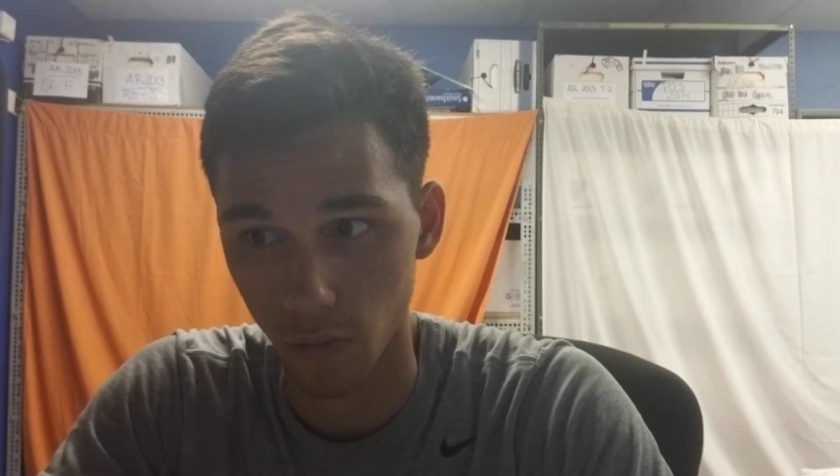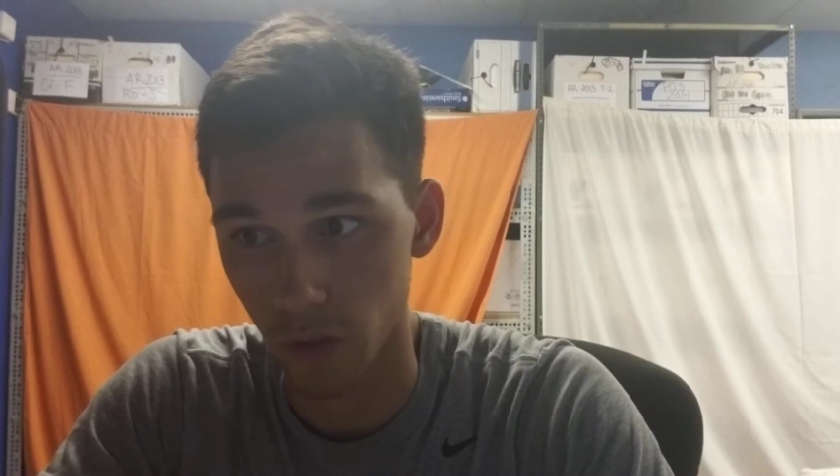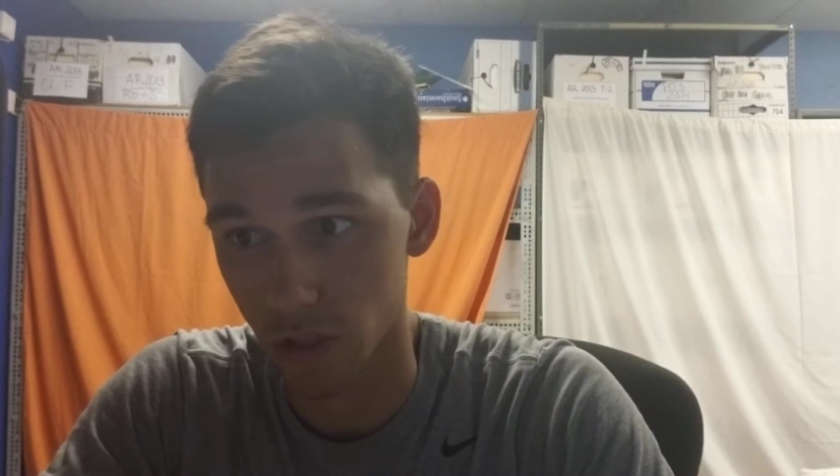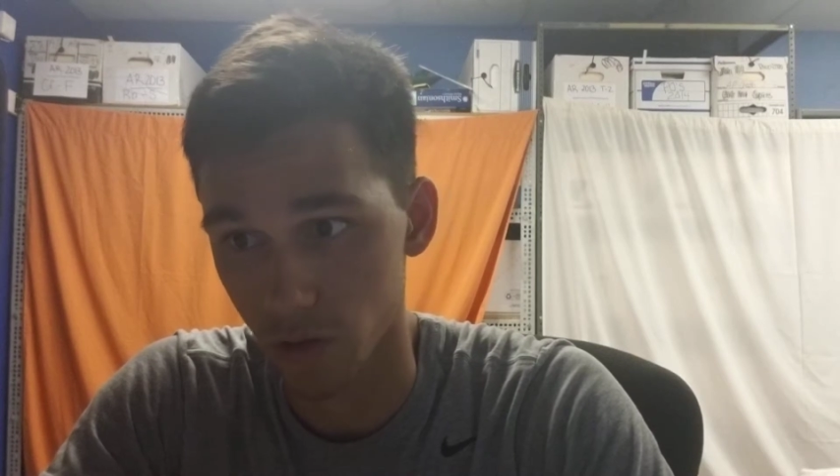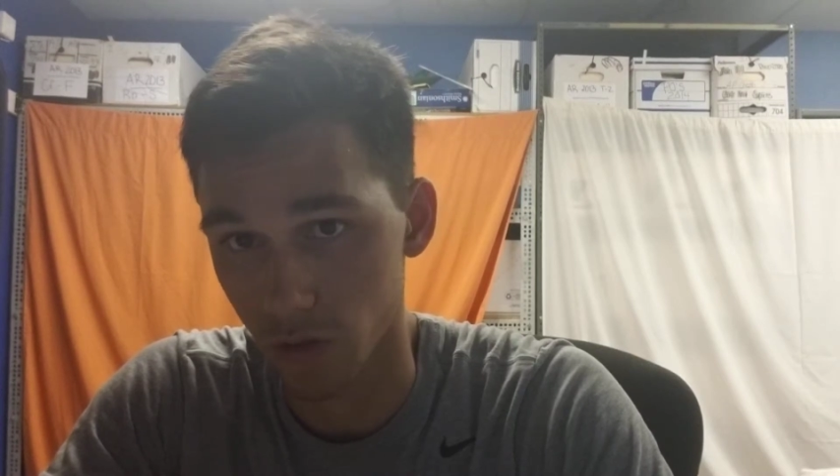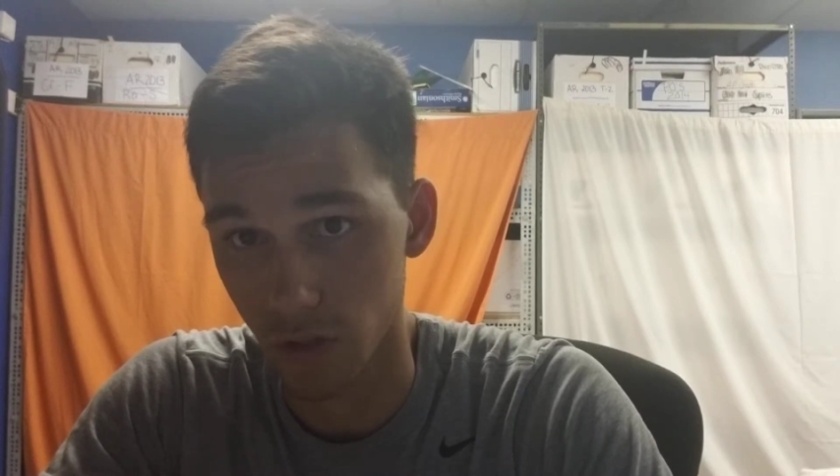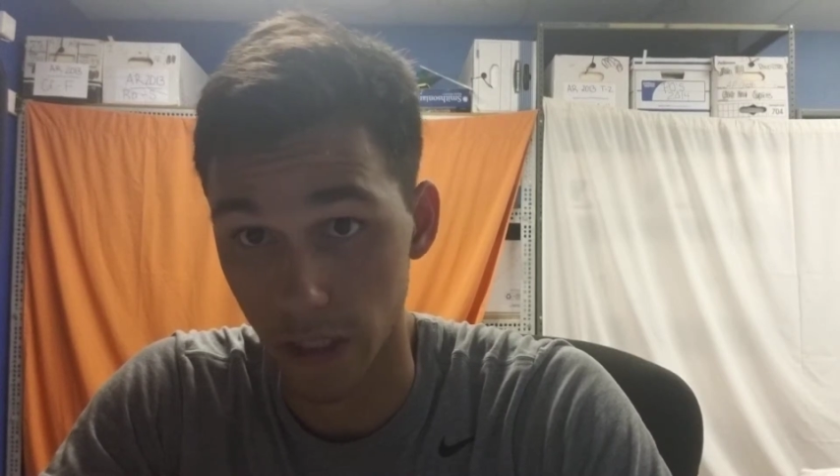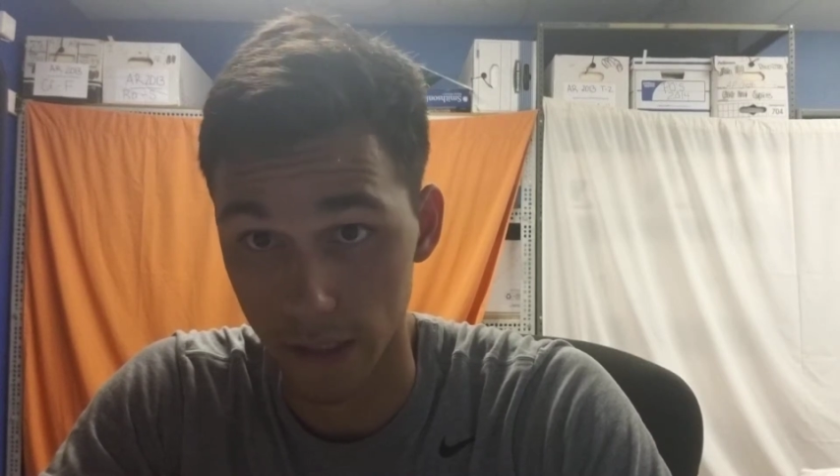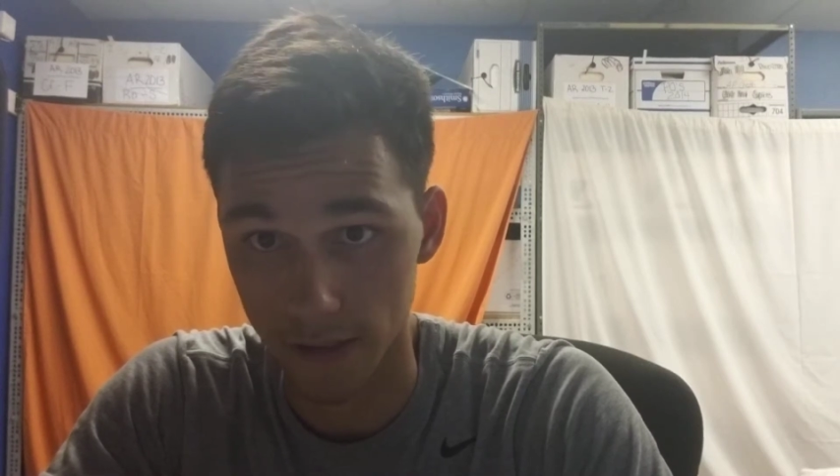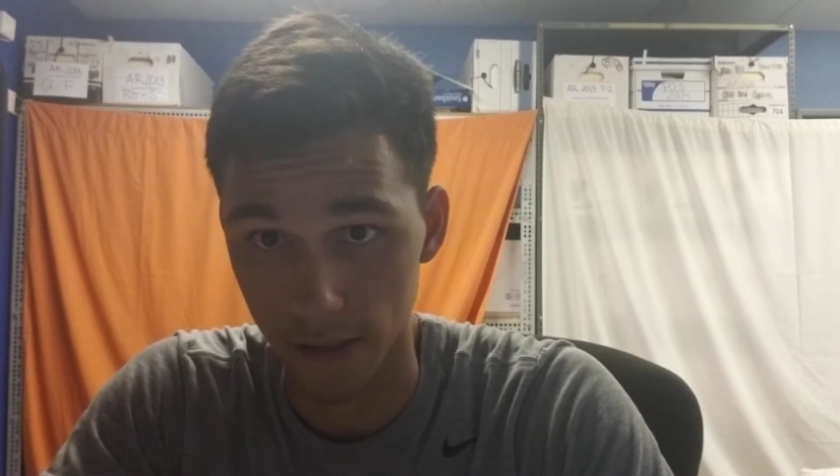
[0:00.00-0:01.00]
which you
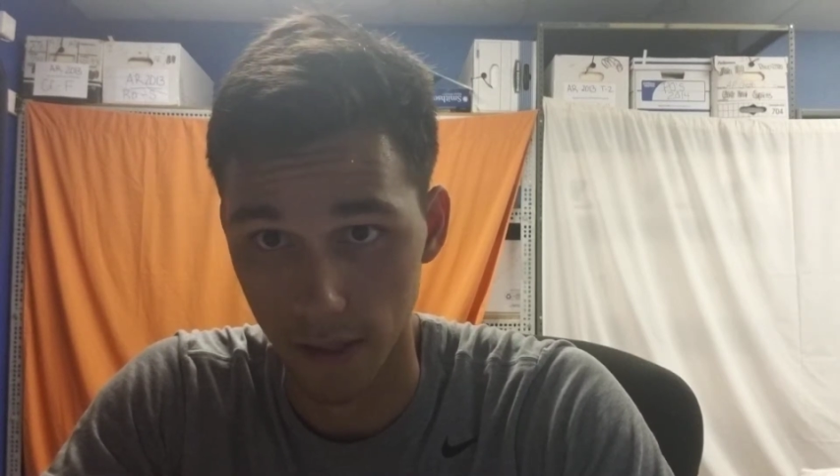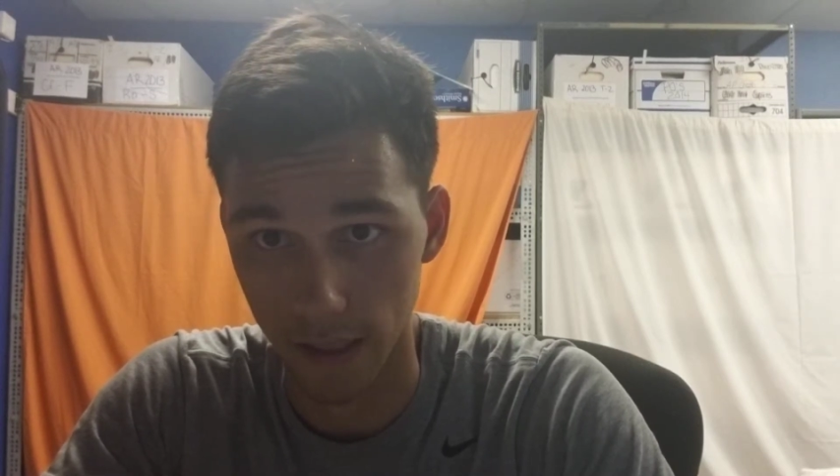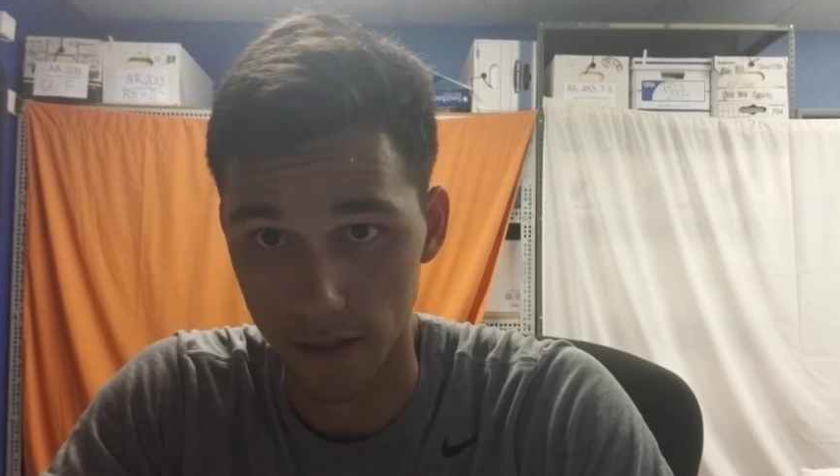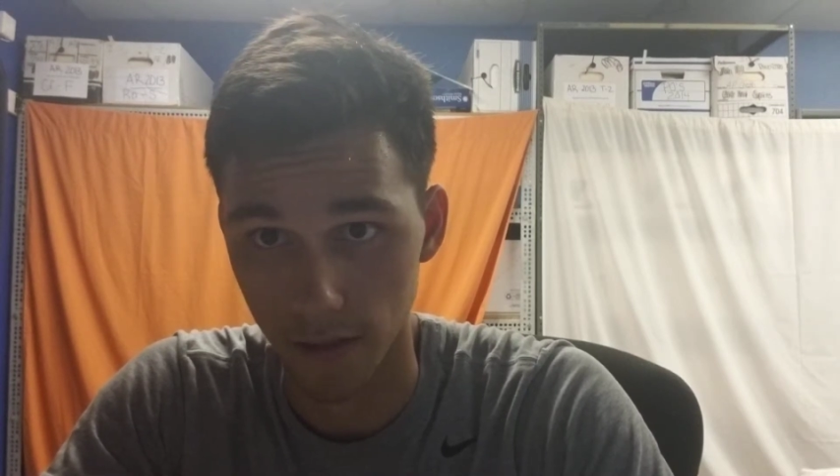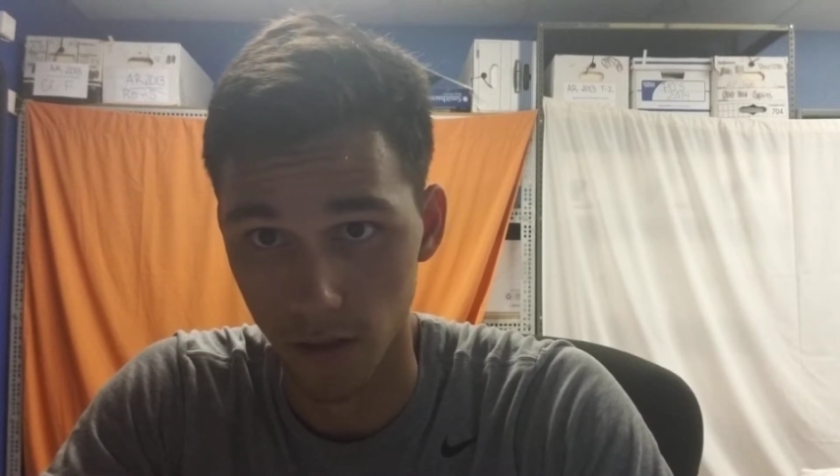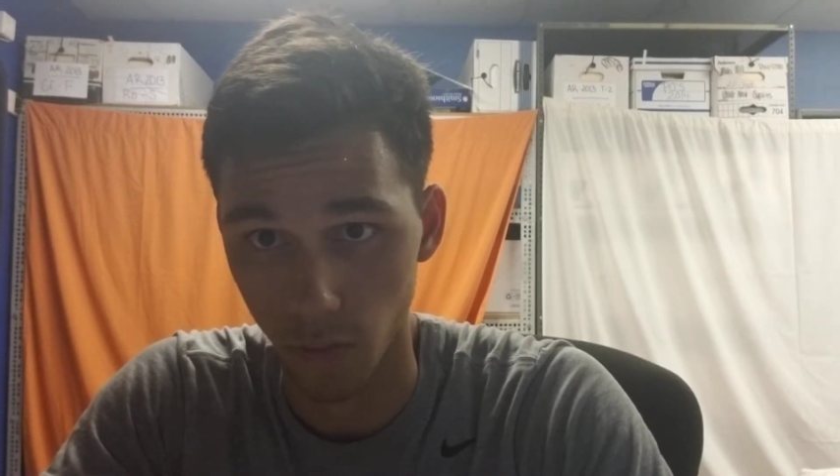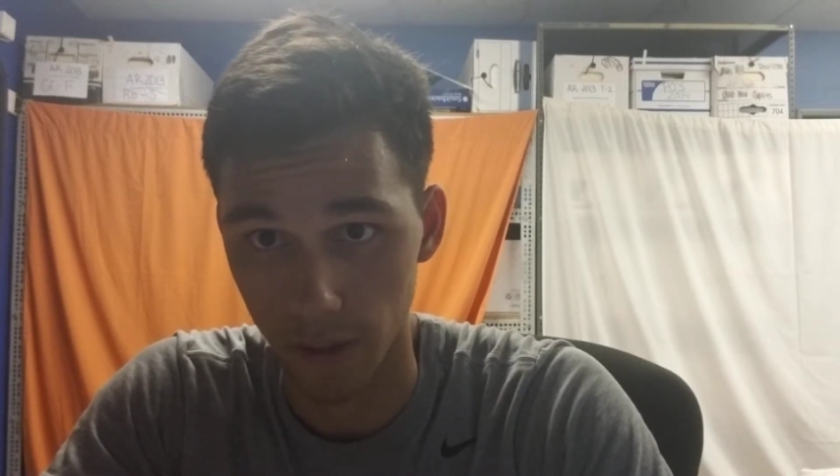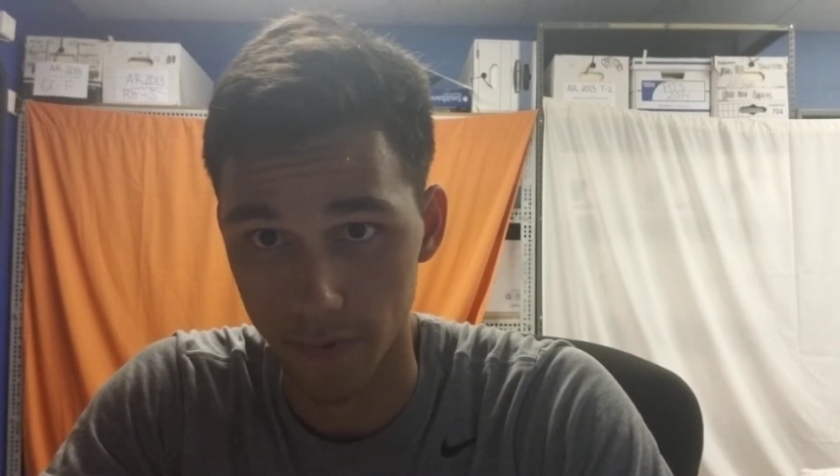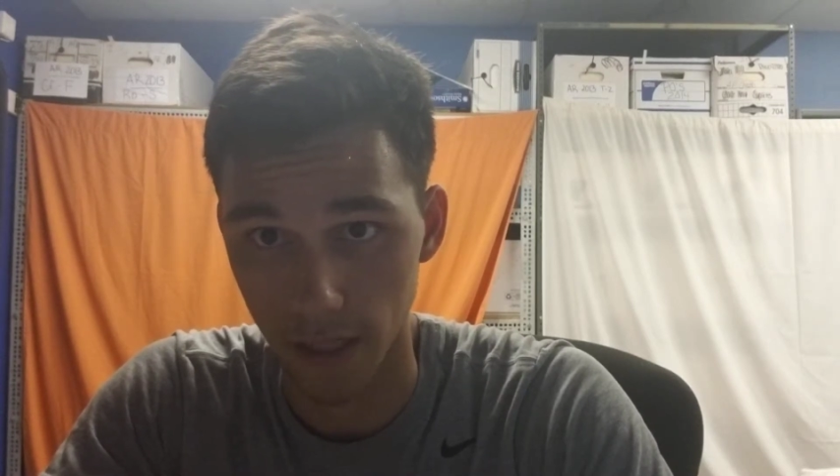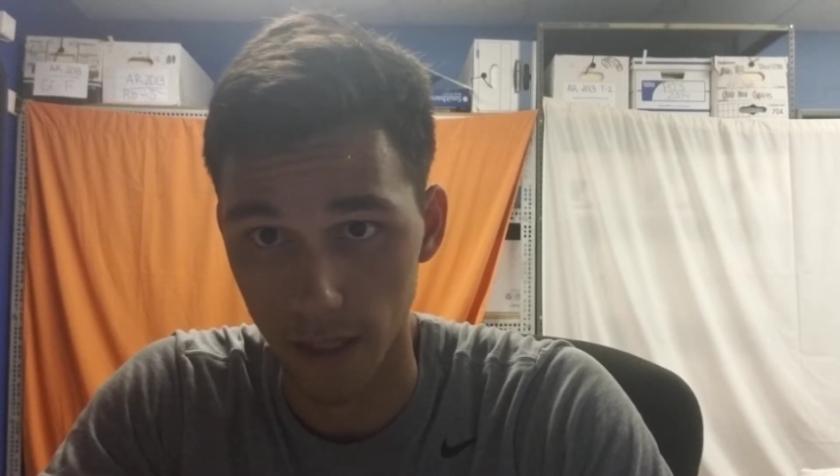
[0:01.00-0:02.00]
can select on the
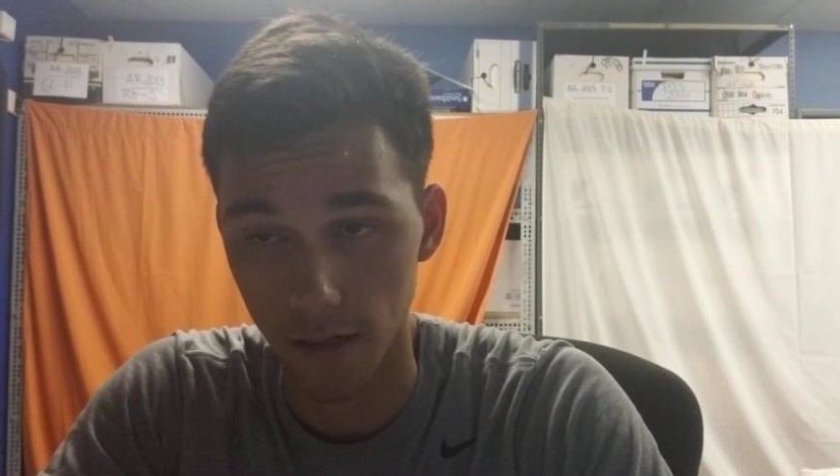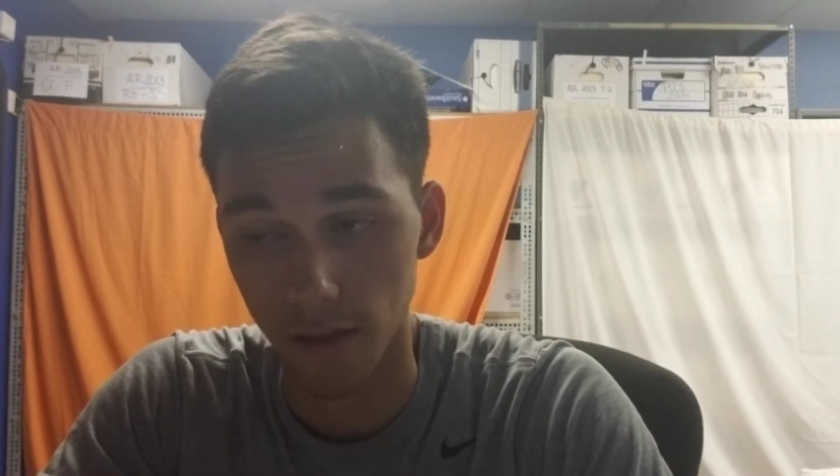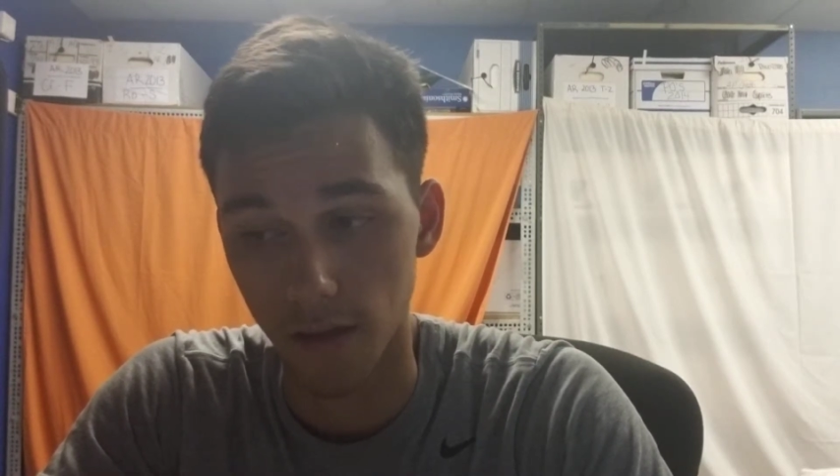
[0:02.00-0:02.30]
website,